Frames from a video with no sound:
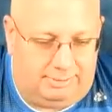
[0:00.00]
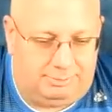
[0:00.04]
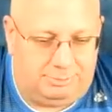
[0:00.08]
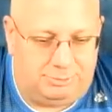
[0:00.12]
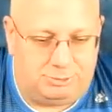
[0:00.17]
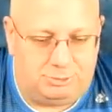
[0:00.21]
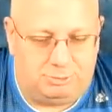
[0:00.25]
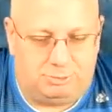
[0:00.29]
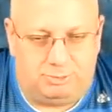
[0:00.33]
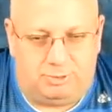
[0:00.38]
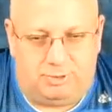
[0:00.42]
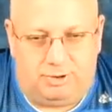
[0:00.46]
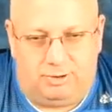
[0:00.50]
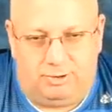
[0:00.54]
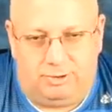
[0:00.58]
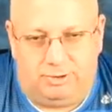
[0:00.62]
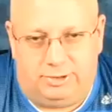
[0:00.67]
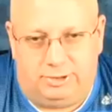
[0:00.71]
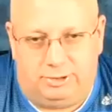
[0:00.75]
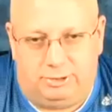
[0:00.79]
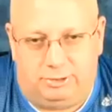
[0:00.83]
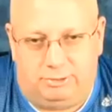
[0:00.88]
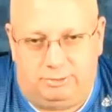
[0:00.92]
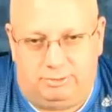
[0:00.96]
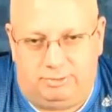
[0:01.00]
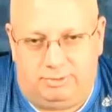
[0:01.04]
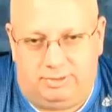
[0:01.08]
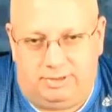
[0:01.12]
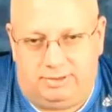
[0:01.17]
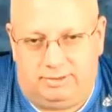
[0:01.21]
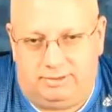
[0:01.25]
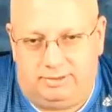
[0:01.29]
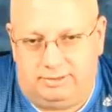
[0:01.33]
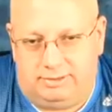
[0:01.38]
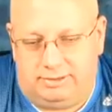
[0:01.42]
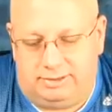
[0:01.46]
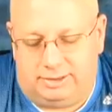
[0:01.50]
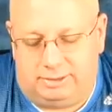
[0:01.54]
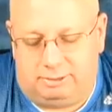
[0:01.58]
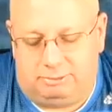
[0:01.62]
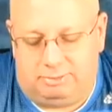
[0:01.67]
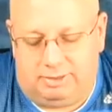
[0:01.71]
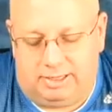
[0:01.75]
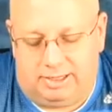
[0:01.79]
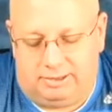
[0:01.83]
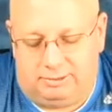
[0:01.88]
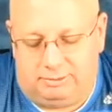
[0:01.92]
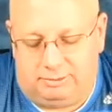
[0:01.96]
aperture priority or uh, you know
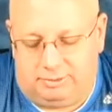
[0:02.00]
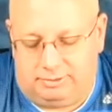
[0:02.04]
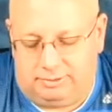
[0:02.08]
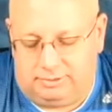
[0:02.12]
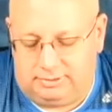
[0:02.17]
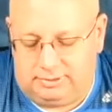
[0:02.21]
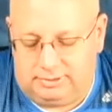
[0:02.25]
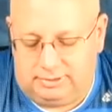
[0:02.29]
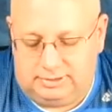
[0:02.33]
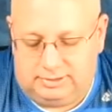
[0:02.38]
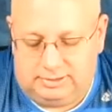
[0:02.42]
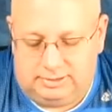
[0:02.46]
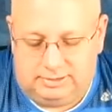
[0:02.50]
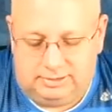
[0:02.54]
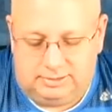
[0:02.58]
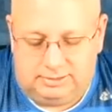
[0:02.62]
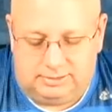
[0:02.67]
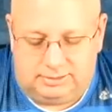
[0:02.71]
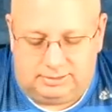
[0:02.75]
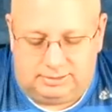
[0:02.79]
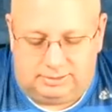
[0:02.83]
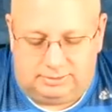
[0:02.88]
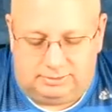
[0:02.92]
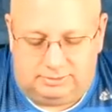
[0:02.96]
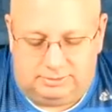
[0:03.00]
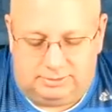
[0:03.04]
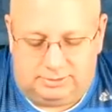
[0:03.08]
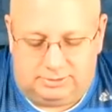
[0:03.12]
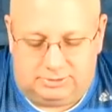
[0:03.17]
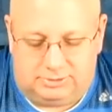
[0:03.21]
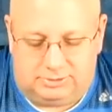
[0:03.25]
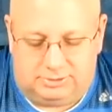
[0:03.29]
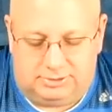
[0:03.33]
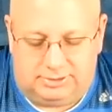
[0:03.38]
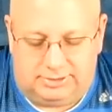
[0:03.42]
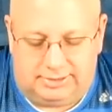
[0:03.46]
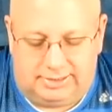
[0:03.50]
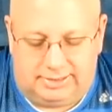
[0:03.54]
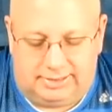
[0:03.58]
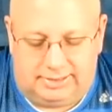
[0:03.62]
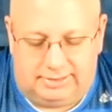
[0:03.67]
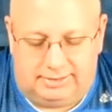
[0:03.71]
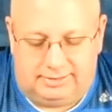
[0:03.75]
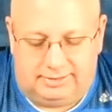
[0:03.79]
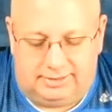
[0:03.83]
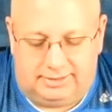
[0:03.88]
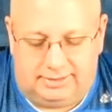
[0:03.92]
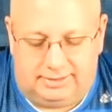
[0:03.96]
manual. So you're certainly not
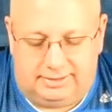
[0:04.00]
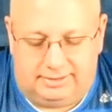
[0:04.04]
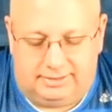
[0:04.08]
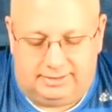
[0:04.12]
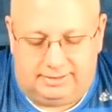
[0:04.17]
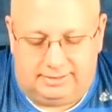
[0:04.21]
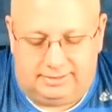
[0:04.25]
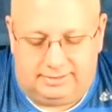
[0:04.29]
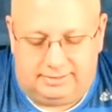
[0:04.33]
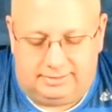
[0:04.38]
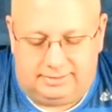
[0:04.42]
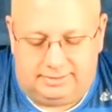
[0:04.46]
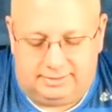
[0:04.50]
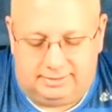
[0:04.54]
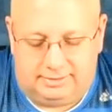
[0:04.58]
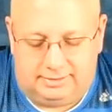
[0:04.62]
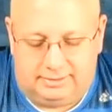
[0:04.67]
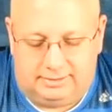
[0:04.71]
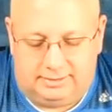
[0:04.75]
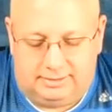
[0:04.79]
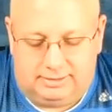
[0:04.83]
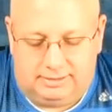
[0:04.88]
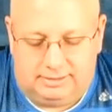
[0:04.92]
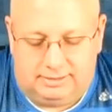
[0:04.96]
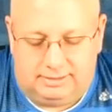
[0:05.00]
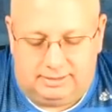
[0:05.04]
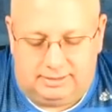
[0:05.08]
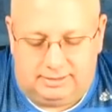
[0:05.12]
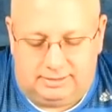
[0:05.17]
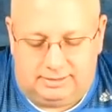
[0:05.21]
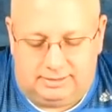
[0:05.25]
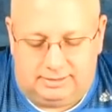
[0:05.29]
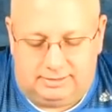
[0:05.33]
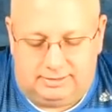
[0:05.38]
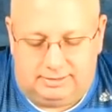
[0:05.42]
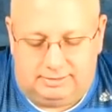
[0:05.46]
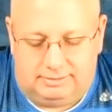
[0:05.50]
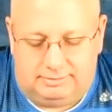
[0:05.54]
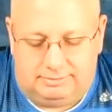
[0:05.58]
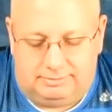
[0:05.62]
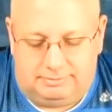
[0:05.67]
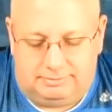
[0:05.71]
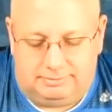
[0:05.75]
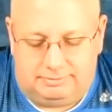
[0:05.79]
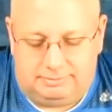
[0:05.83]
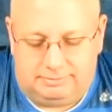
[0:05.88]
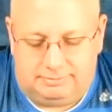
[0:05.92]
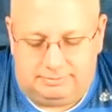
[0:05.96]
going to take, uh,
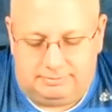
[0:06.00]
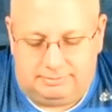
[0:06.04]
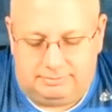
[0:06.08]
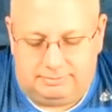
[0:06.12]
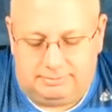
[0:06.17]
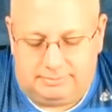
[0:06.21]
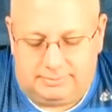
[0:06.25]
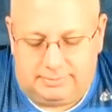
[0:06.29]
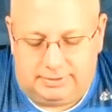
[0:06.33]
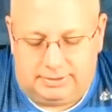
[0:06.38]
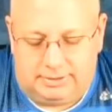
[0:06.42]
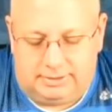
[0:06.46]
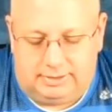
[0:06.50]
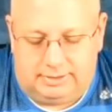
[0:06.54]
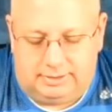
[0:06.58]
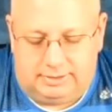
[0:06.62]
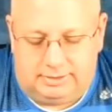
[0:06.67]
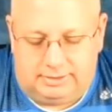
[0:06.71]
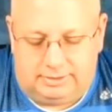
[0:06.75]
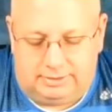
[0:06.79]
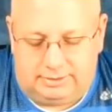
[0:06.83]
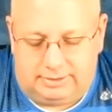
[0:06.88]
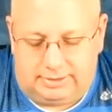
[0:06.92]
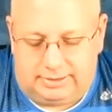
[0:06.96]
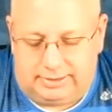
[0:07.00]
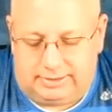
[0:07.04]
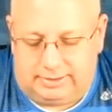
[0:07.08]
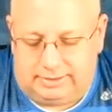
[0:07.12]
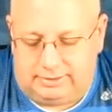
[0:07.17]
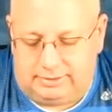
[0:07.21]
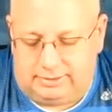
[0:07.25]
um, you're not